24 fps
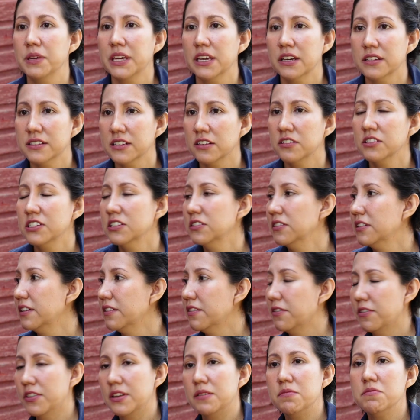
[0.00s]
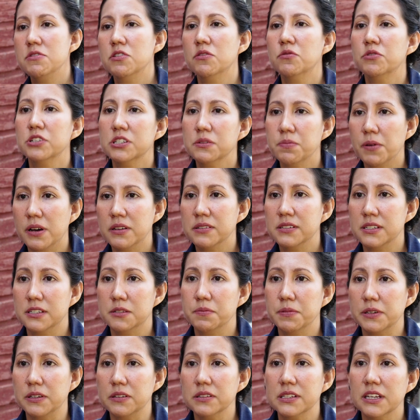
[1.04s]
Because until the immune response is
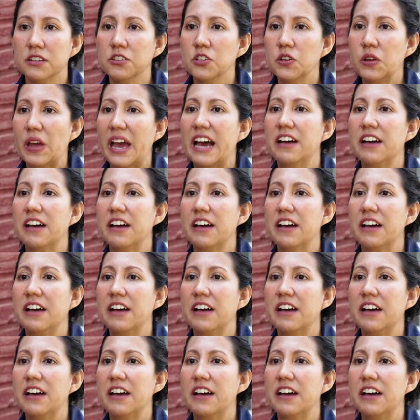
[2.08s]
built and you